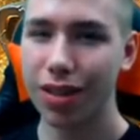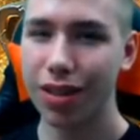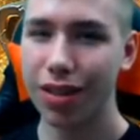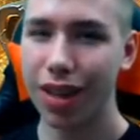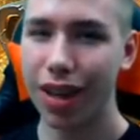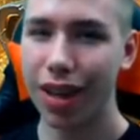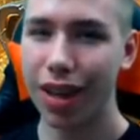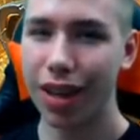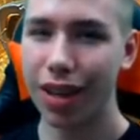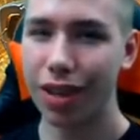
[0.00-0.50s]

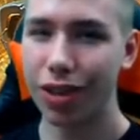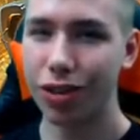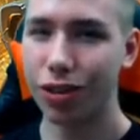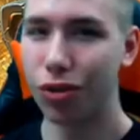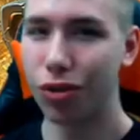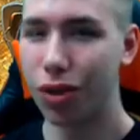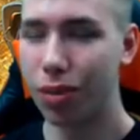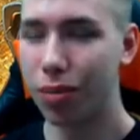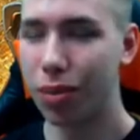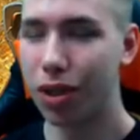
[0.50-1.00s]
and
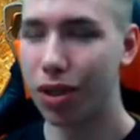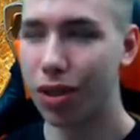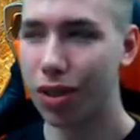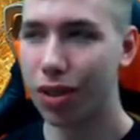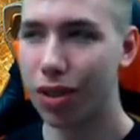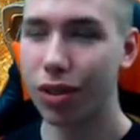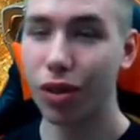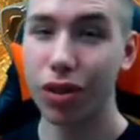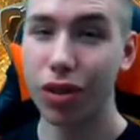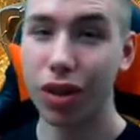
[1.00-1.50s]
Druid, because it
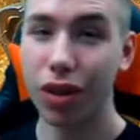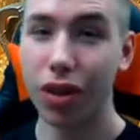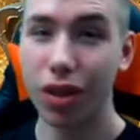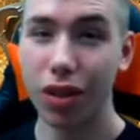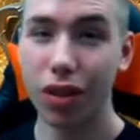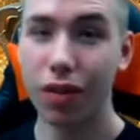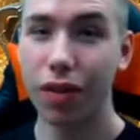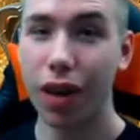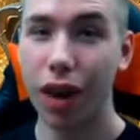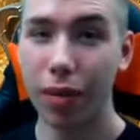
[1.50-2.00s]
turns out lots
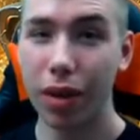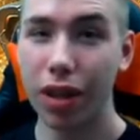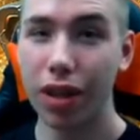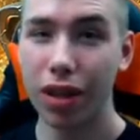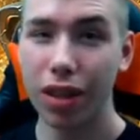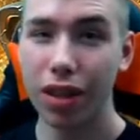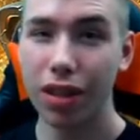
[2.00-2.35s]
of armor